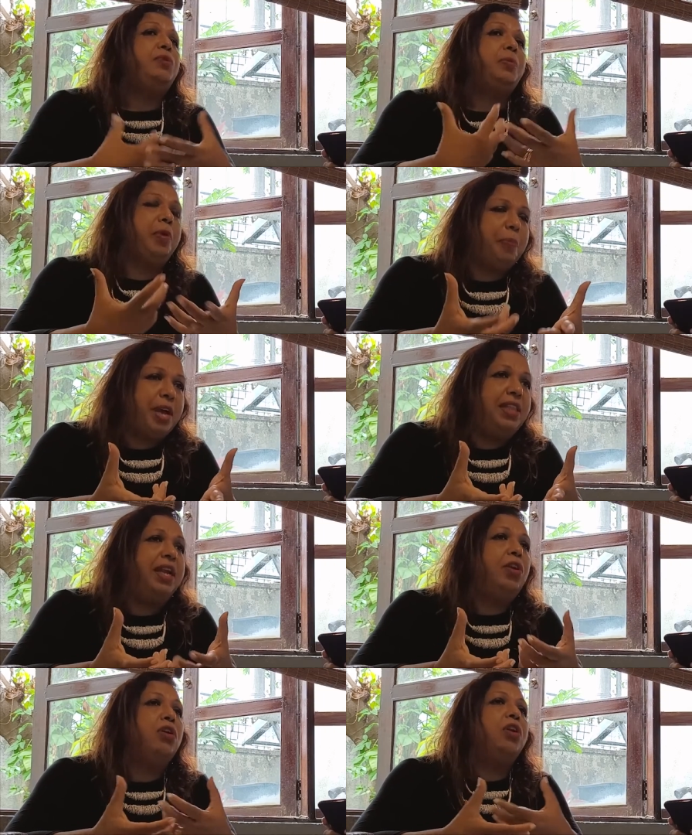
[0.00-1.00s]
we prepare
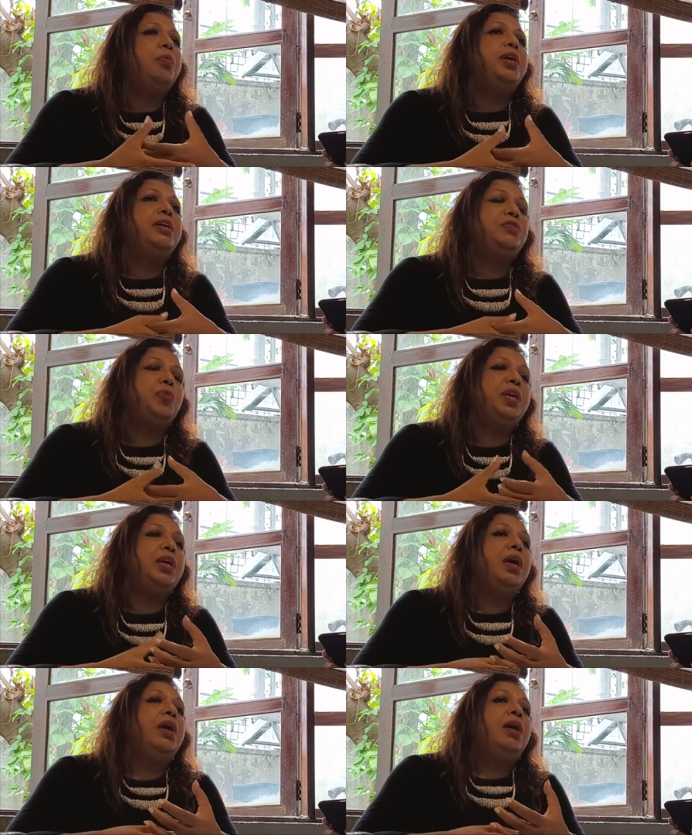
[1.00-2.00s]
their documents, we
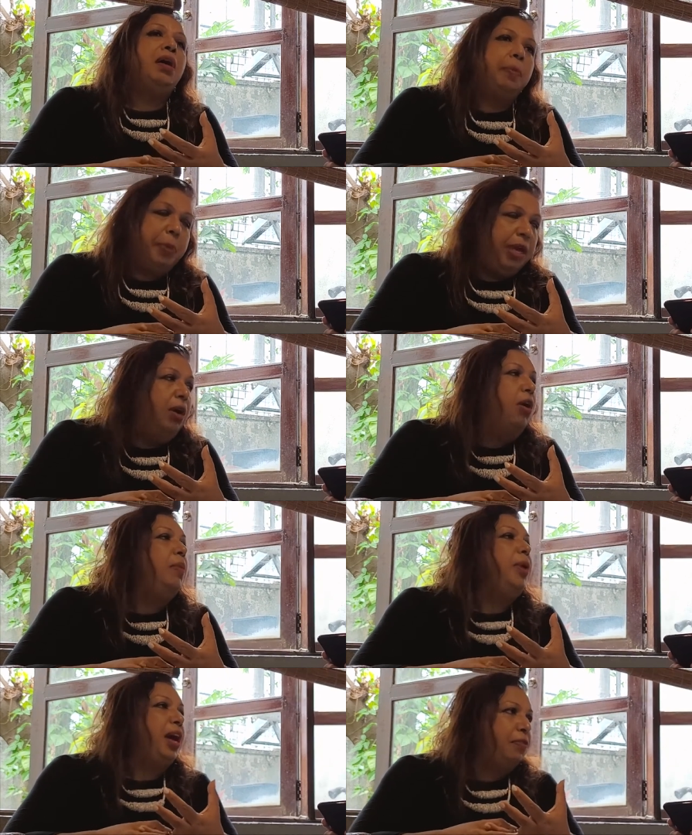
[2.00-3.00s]
appear
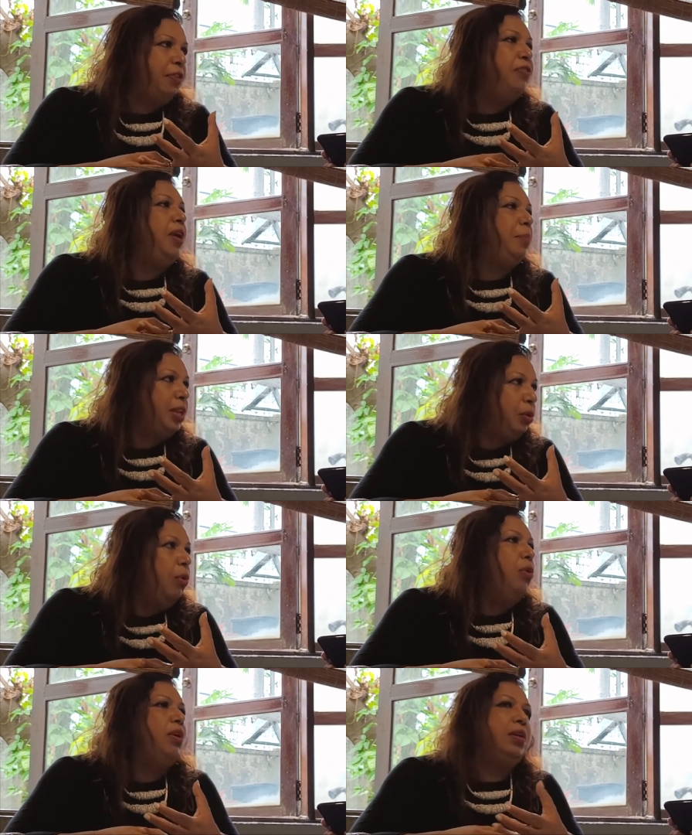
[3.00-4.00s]
on behalf of them in
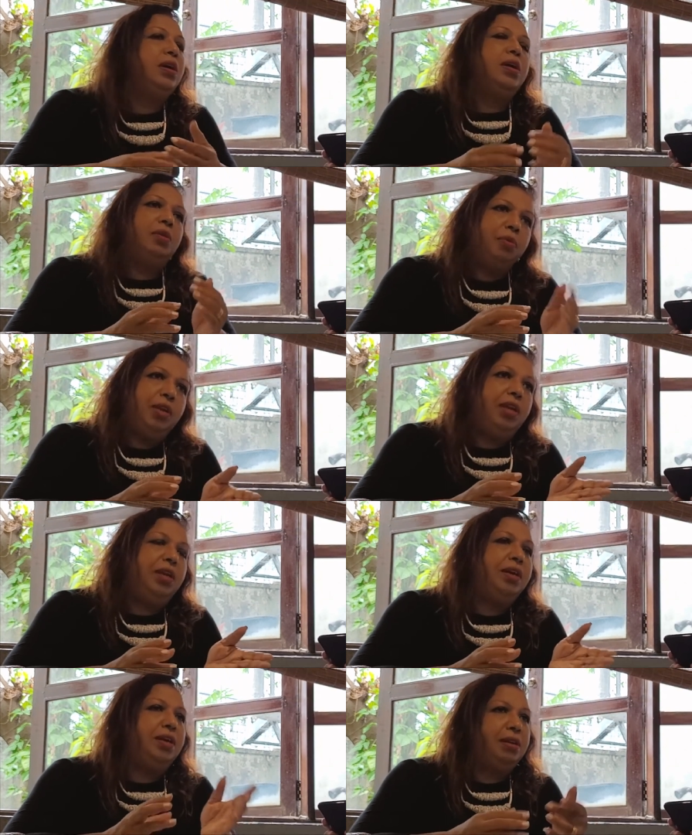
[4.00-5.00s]
court,
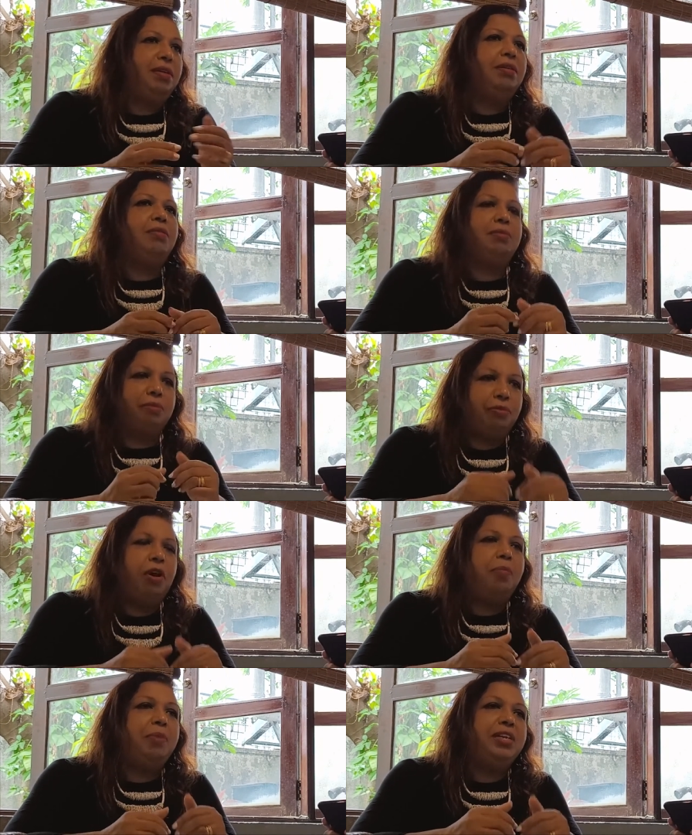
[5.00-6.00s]
we, uh,
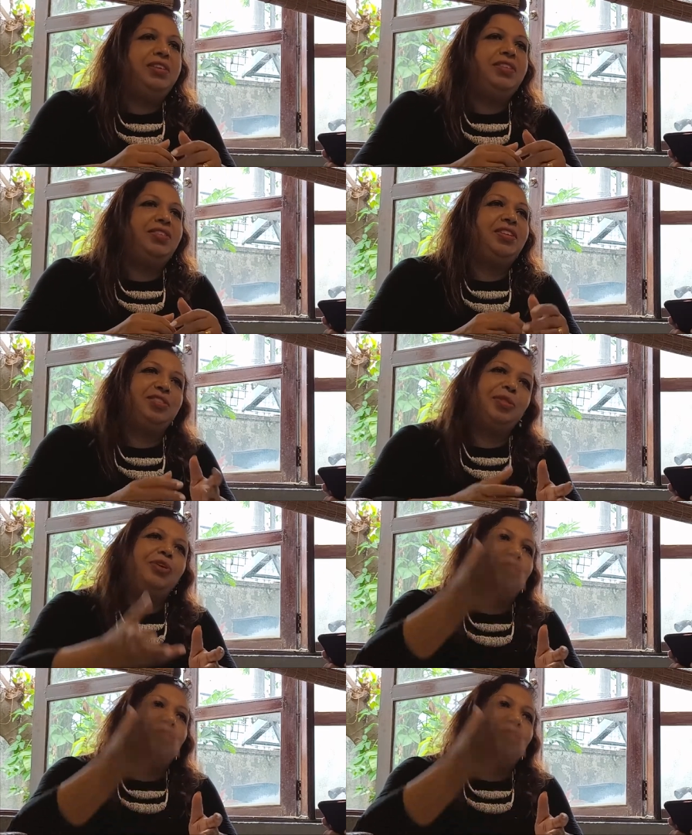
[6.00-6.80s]
from magistrates court